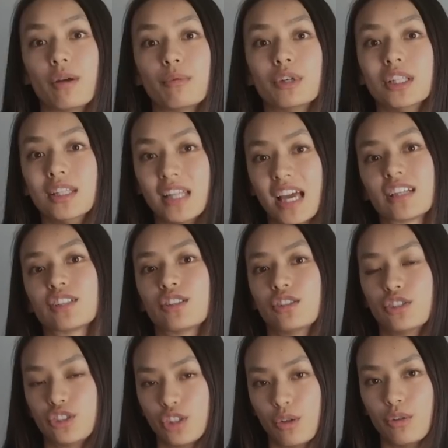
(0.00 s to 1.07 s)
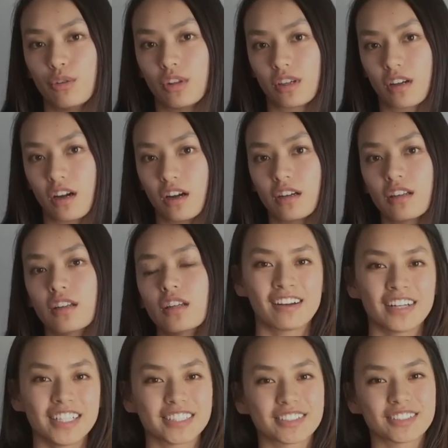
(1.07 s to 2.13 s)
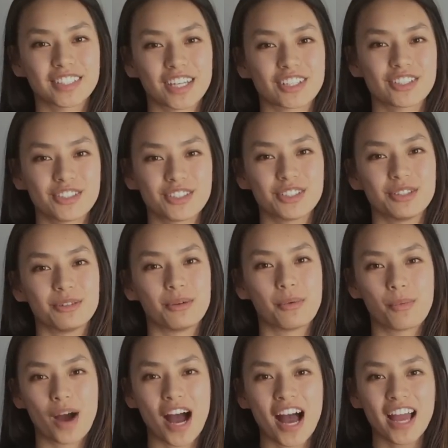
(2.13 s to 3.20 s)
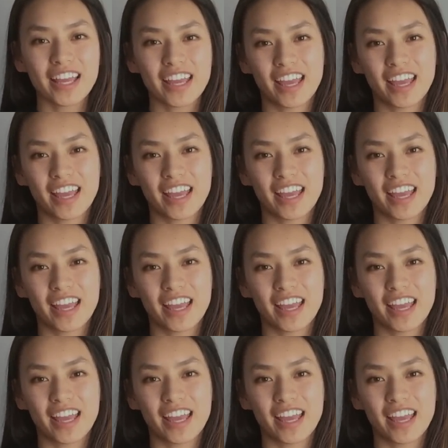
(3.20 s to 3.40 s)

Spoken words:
it will next show you the card. Alright, so section 2, why